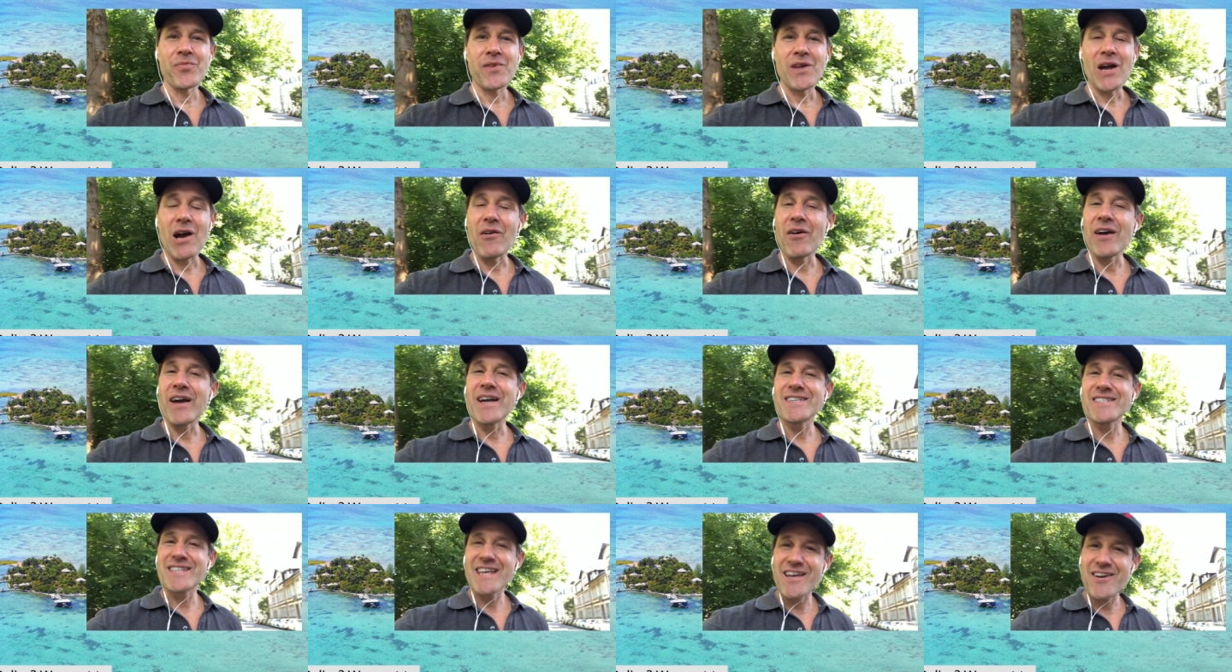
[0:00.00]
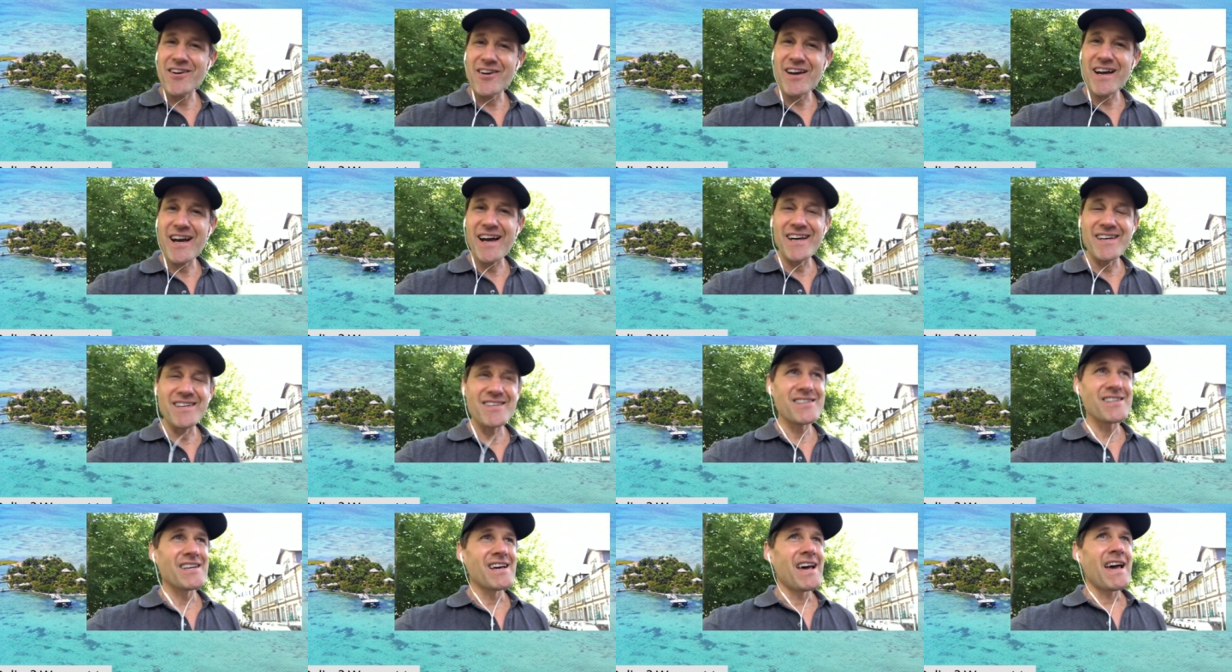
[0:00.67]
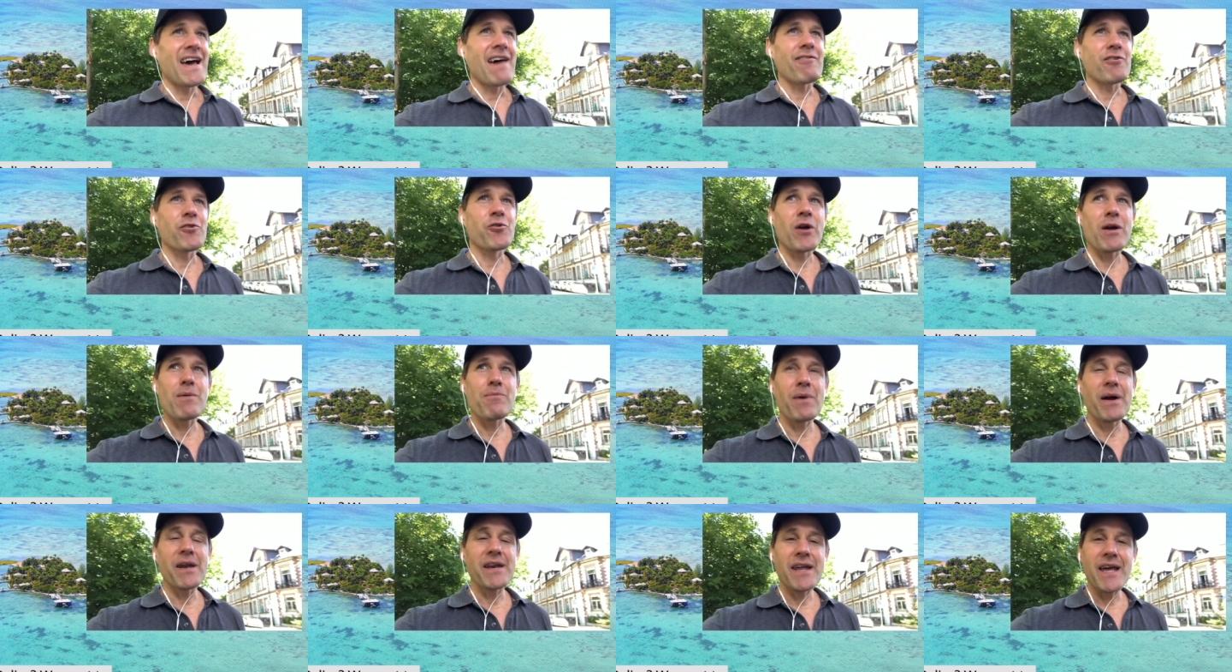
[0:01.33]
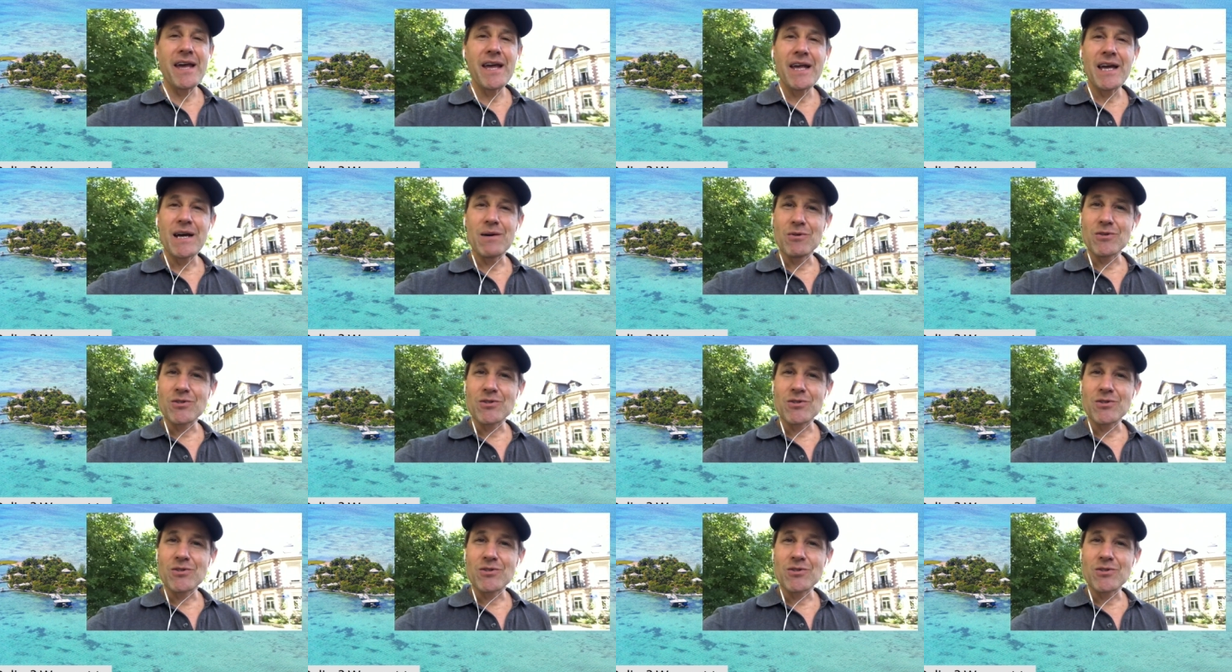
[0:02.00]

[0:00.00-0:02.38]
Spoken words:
All right, take care, guys. Have a great Monday, and we'll